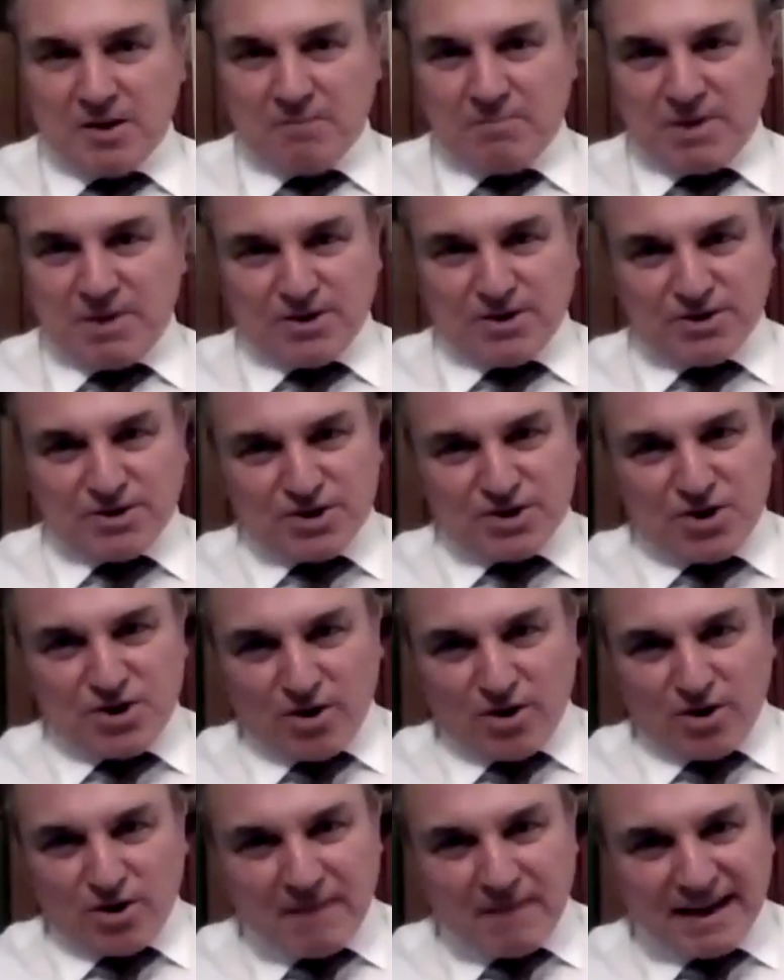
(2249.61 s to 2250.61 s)
because
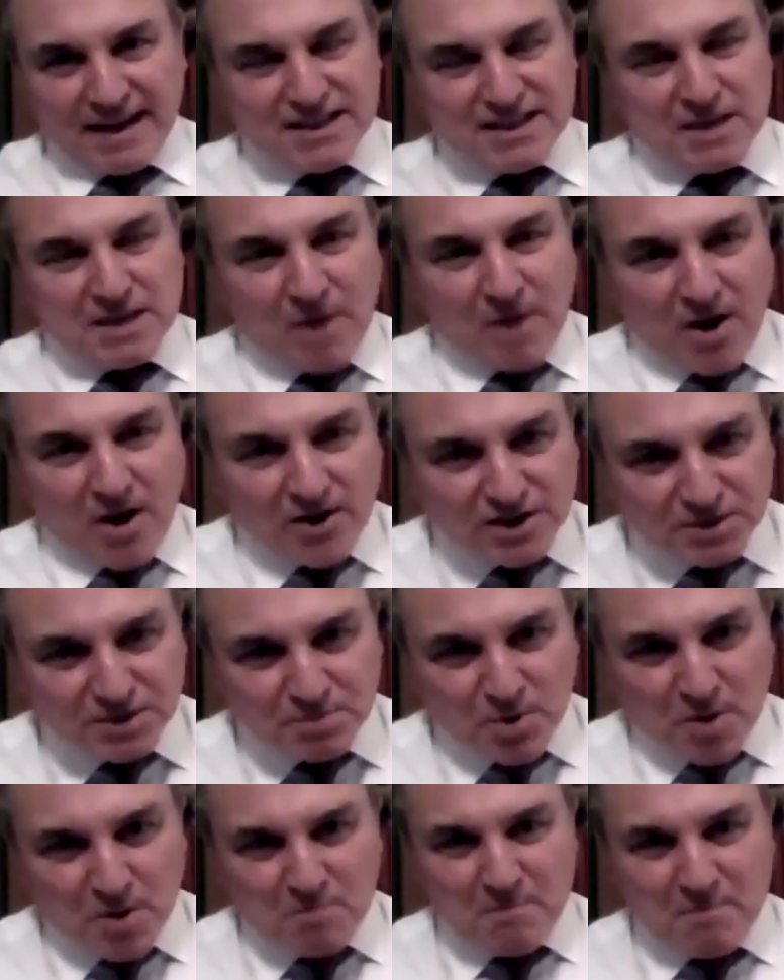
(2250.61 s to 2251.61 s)
God makes demands
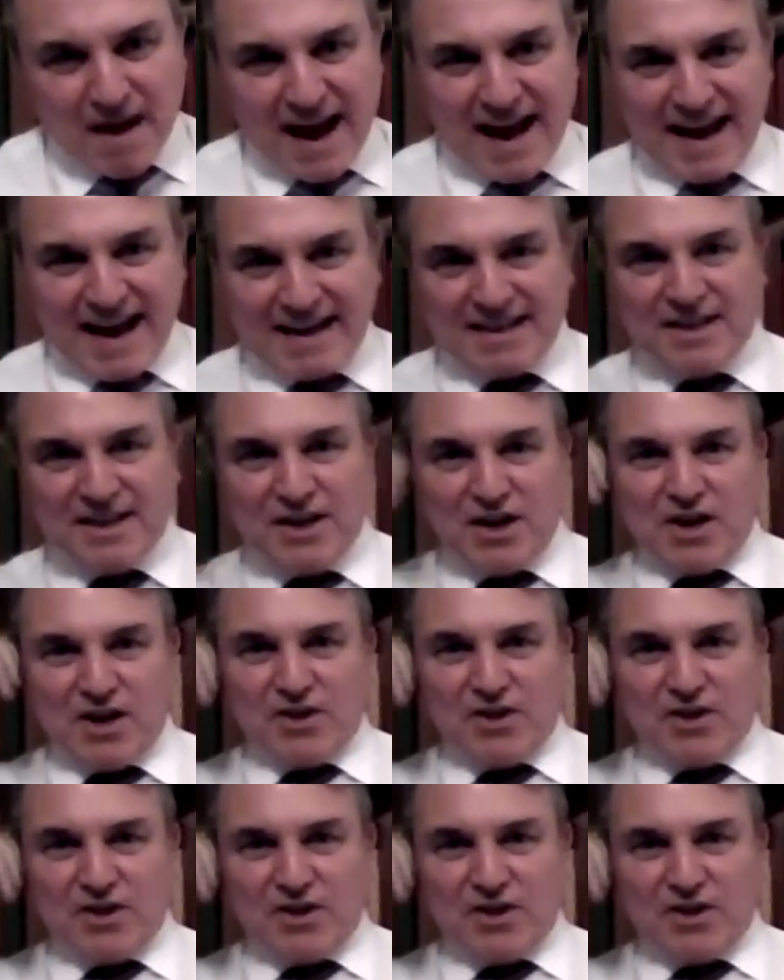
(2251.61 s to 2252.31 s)
upon man